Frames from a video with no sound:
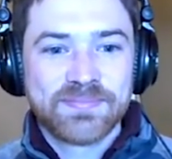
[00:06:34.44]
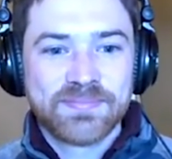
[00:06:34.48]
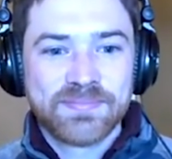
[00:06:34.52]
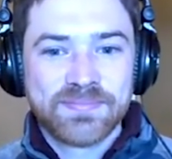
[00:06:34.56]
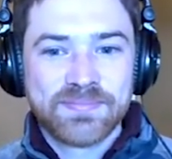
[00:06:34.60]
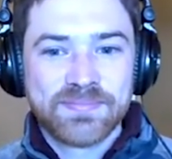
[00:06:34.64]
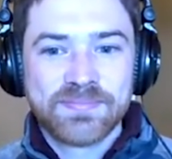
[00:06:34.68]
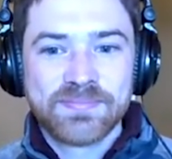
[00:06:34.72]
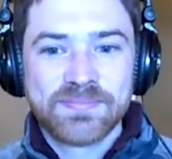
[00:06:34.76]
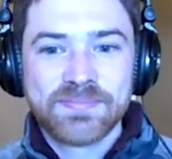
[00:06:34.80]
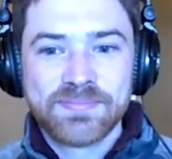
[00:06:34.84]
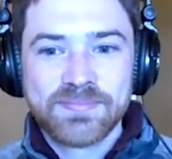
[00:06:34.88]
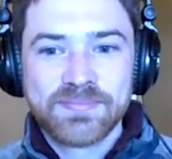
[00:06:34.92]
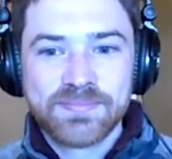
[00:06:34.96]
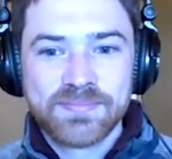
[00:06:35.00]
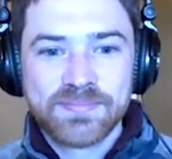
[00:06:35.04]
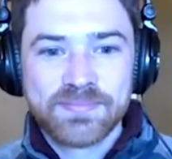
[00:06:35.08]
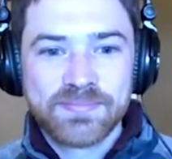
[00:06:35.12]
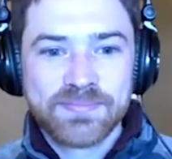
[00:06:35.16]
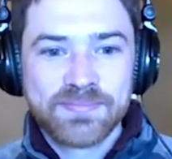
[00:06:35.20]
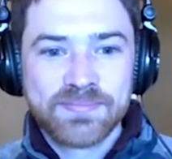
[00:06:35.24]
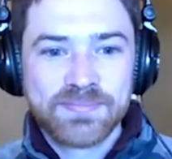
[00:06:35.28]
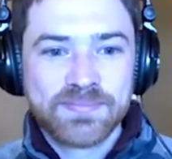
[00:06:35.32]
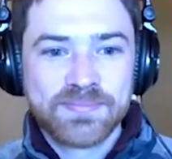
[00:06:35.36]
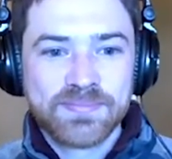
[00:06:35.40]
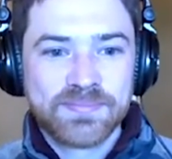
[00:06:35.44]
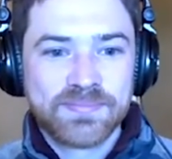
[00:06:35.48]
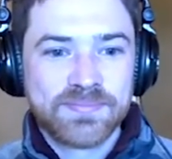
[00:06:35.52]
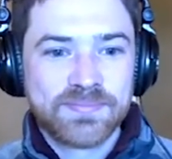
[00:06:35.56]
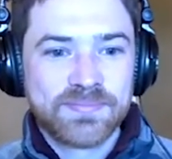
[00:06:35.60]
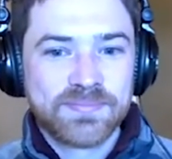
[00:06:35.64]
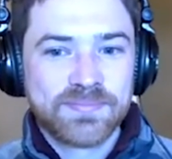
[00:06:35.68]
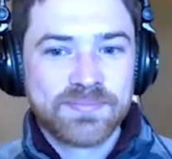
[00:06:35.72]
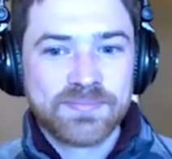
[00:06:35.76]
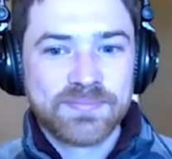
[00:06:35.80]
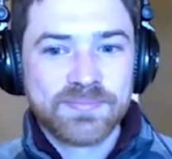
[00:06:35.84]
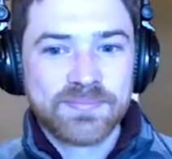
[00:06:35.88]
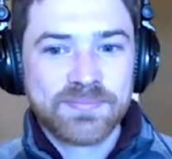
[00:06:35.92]

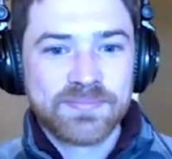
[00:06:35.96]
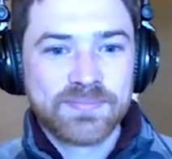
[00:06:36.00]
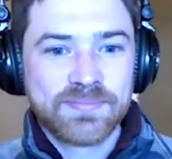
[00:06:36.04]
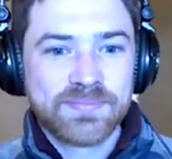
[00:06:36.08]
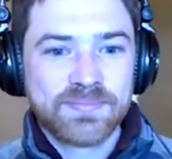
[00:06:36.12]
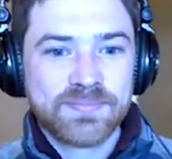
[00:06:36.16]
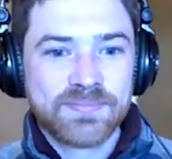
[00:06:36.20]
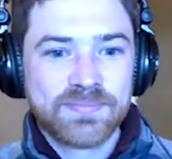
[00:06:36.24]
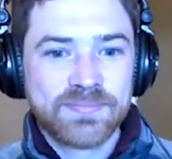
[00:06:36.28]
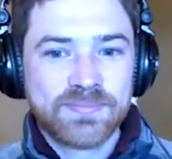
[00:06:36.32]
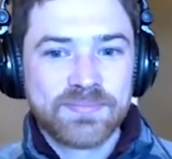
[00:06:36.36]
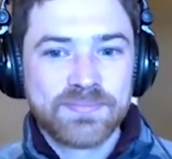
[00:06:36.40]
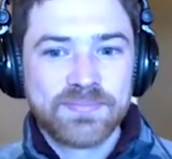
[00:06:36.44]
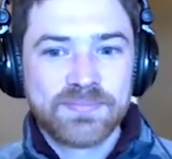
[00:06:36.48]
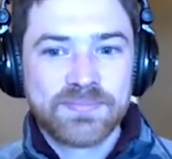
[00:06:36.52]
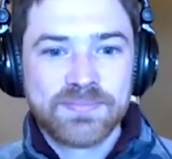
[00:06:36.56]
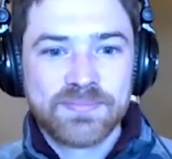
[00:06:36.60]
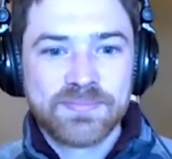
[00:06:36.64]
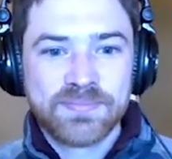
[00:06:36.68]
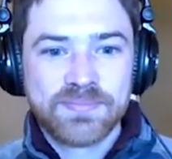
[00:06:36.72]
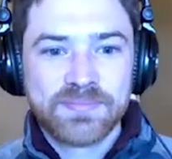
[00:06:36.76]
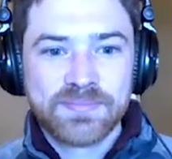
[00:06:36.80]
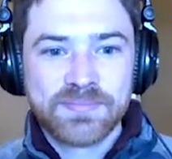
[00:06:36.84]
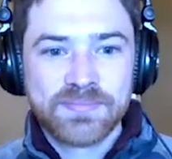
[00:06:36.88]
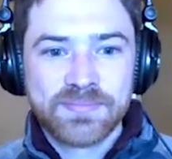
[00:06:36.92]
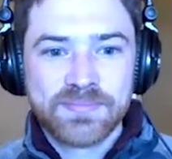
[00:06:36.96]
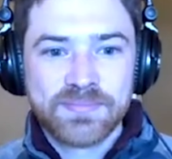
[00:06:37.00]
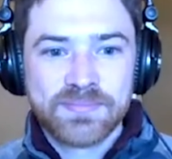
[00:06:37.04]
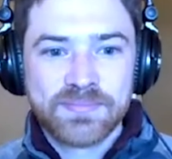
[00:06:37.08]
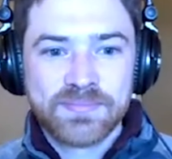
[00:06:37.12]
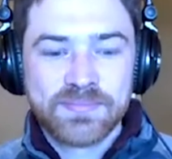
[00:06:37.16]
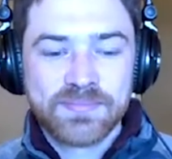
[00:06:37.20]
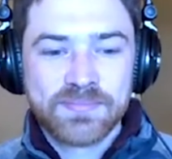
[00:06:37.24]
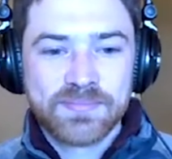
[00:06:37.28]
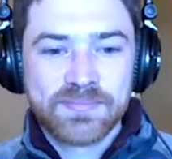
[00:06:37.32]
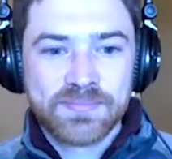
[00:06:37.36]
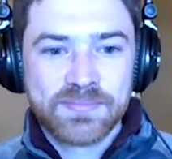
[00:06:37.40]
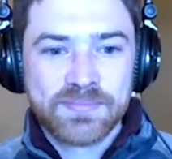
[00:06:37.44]
(not speaking)